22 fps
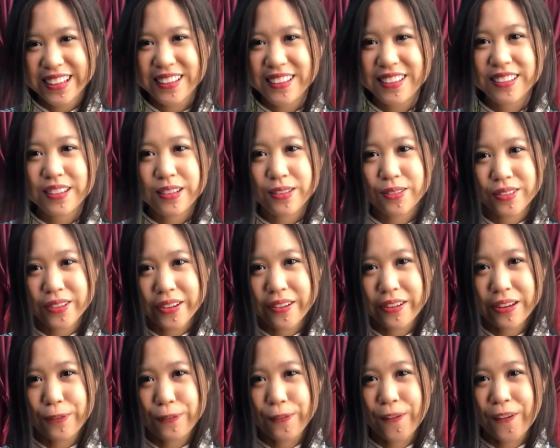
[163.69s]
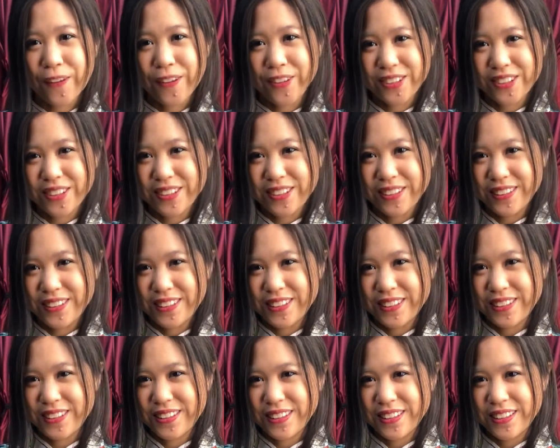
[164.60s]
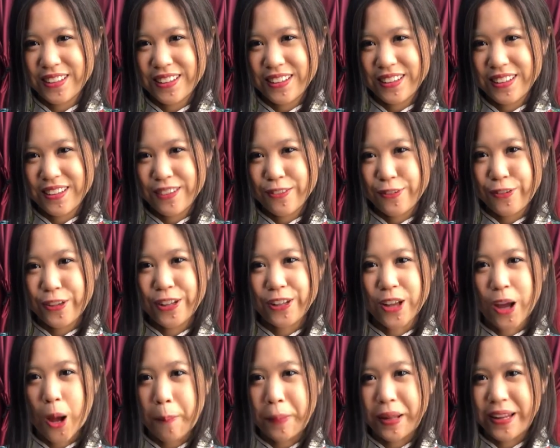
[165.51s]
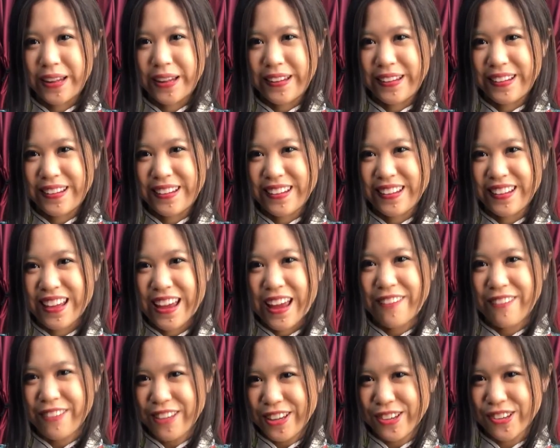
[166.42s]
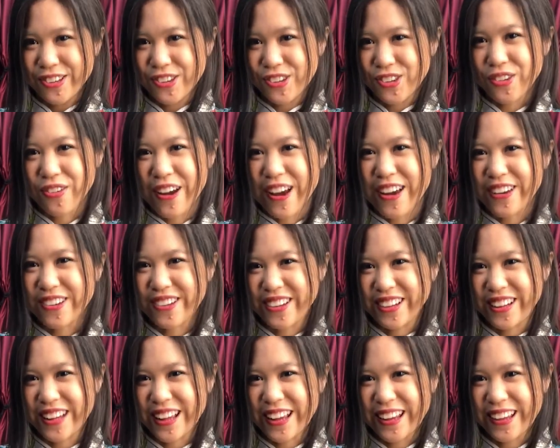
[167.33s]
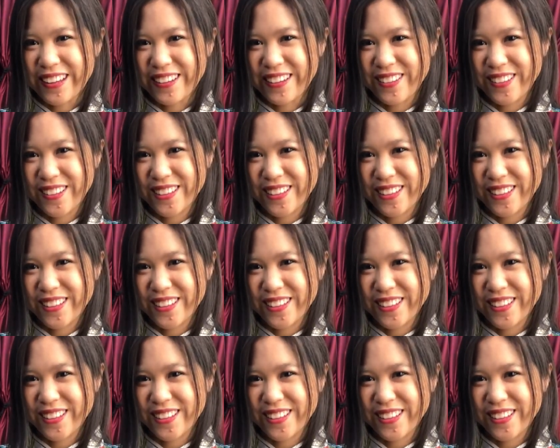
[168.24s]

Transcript: it's a very fortunate phenomenon and we should treasure that.